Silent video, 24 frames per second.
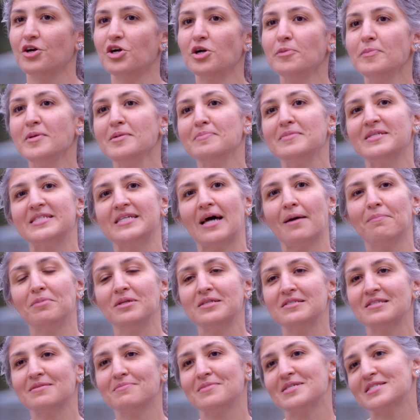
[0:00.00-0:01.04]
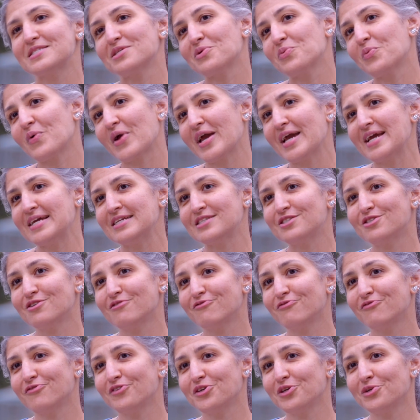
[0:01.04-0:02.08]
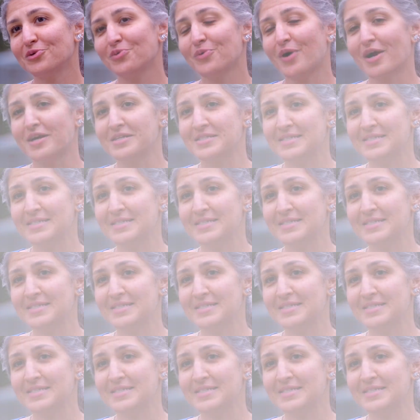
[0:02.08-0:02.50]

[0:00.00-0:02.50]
Urban metabolism is a way to view our